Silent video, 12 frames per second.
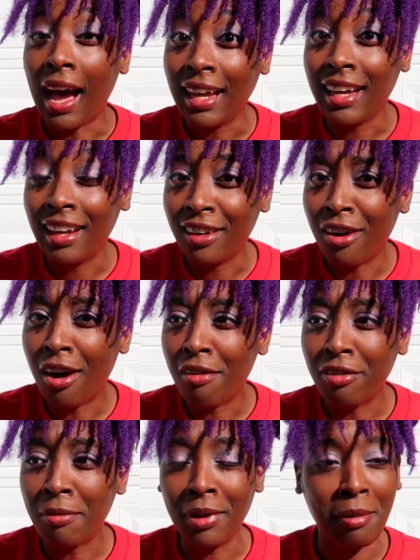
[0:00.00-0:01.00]
I got a call
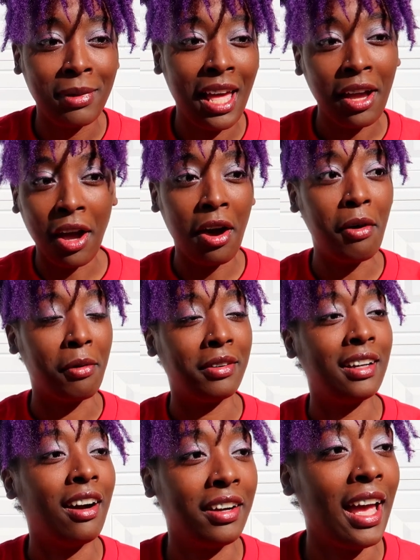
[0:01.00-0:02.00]
from her. I'm like, oh,
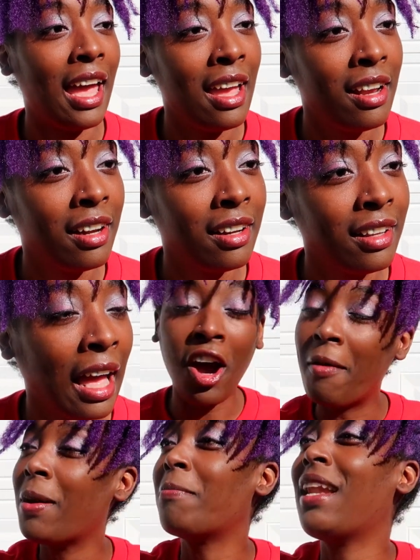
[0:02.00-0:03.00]
okay.
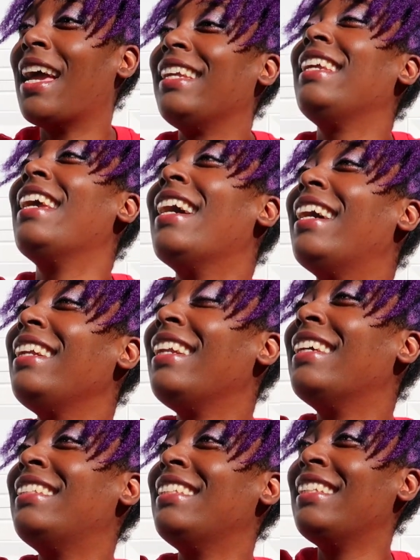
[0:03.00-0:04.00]
Call me. I'm like, yeah,
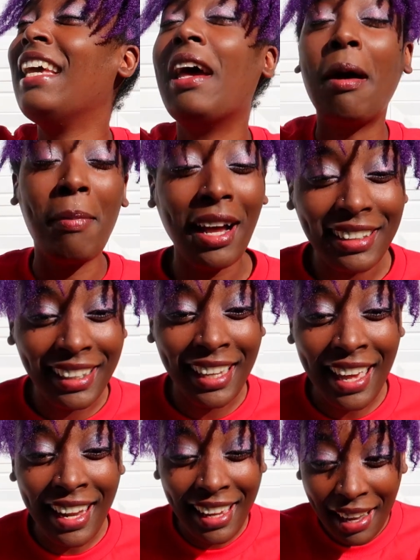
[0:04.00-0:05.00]
this is it. I'm about to
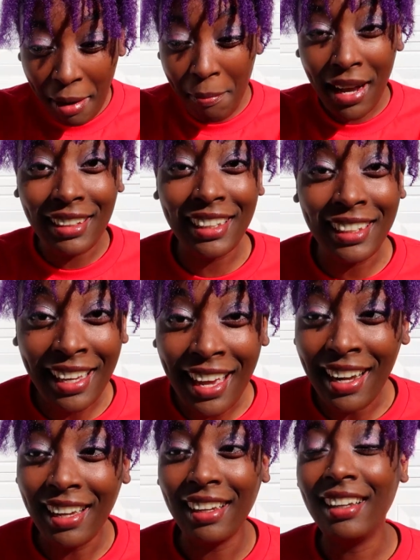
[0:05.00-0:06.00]
get it. I'm about to
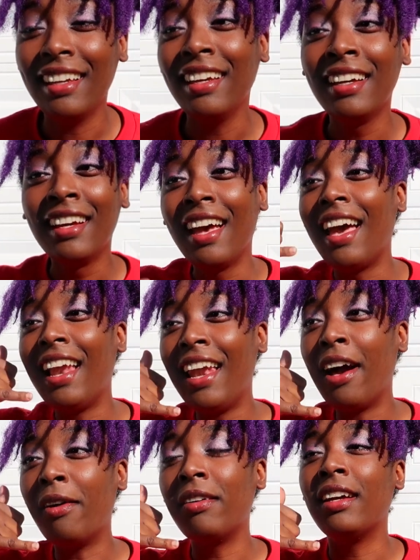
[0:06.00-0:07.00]
get it.
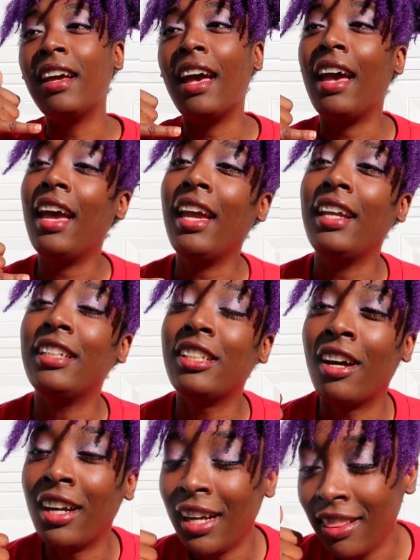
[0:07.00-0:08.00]
Hello. Hey,
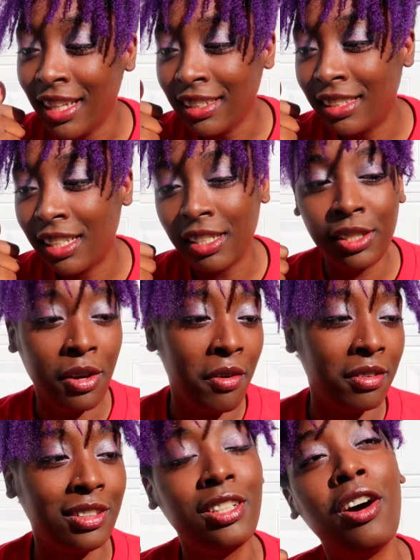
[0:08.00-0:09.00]
Shauna, this is
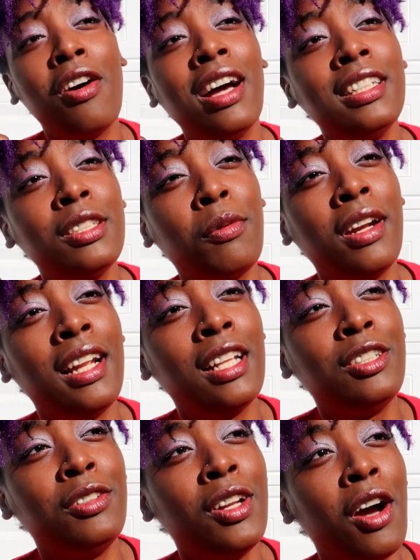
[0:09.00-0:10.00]
so-and-so. I just want to
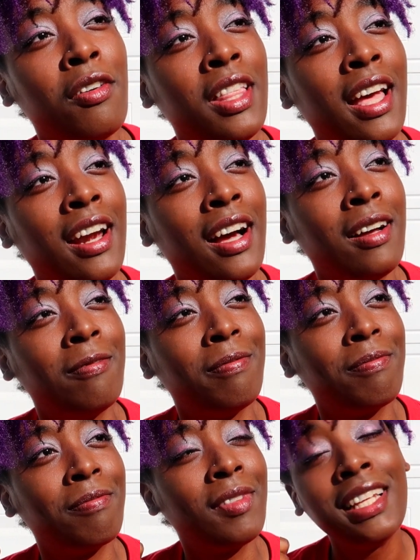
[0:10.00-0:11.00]
let you know that uh,
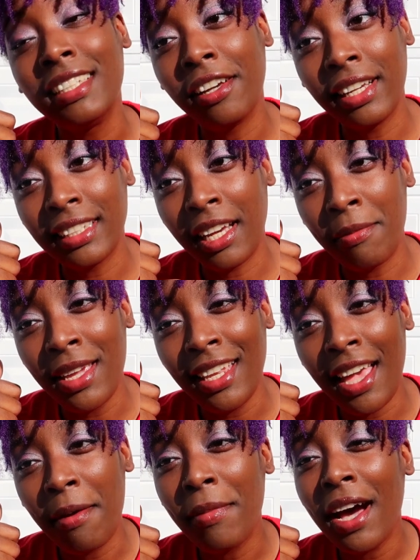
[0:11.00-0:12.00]
it still hasn't come in
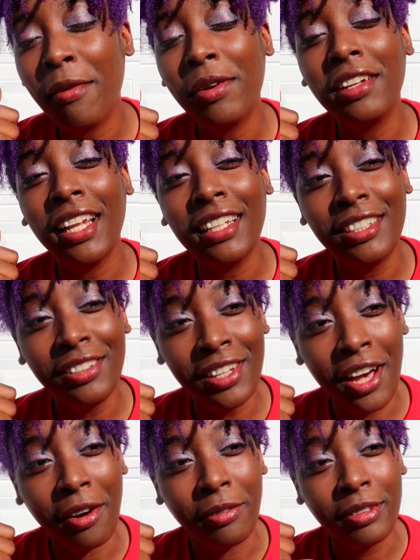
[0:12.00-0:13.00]
yet, but we'll let you
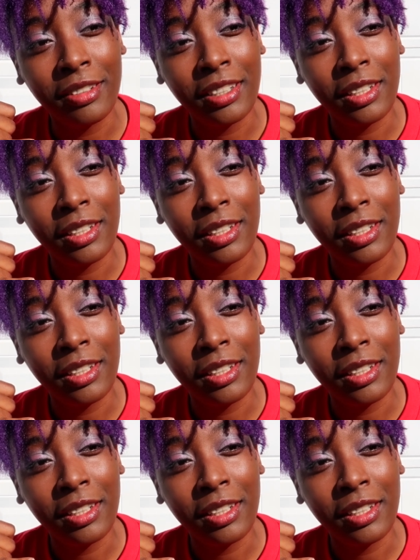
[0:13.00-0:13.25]
know.